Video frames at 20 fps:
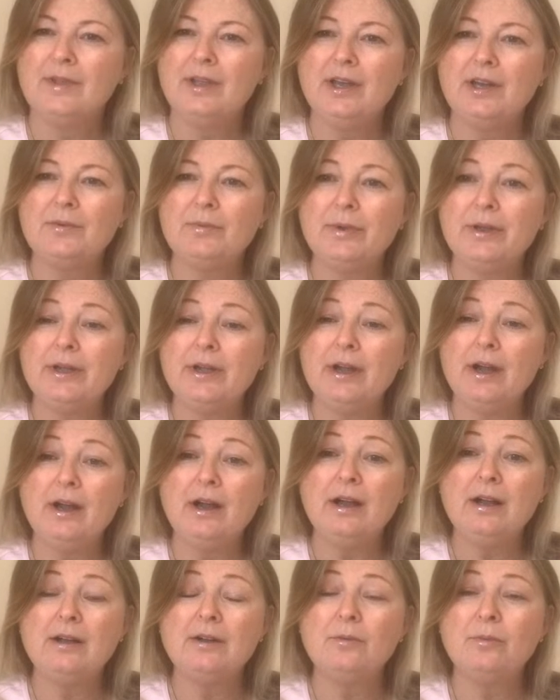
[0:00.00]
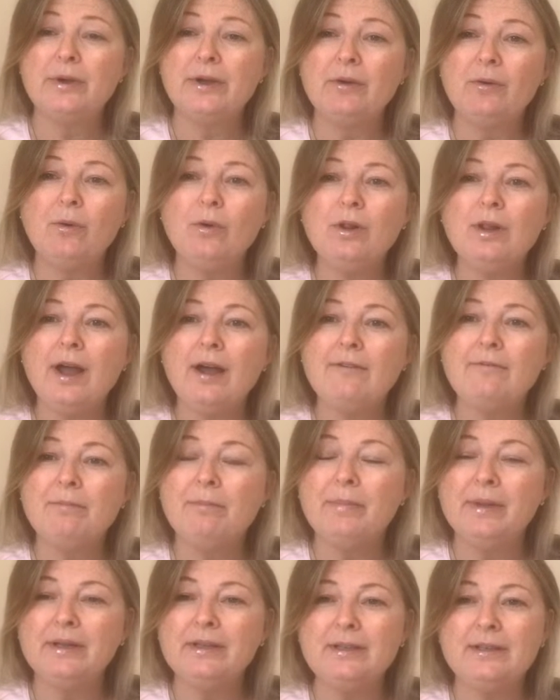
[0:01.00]
And we all have
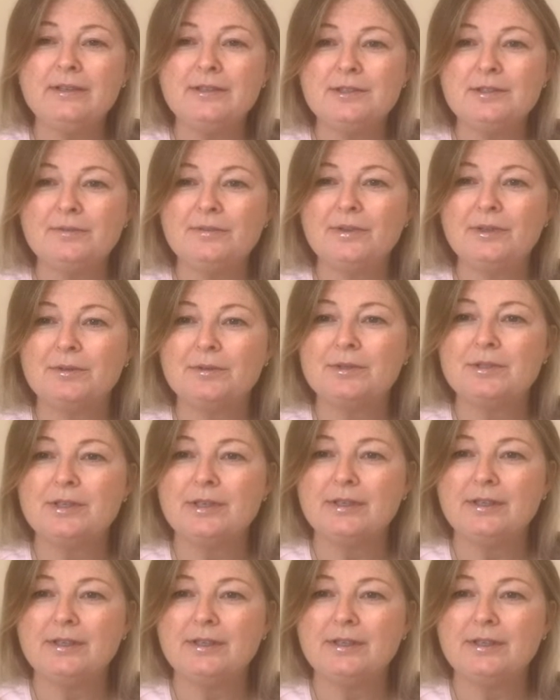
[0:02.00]
millions of those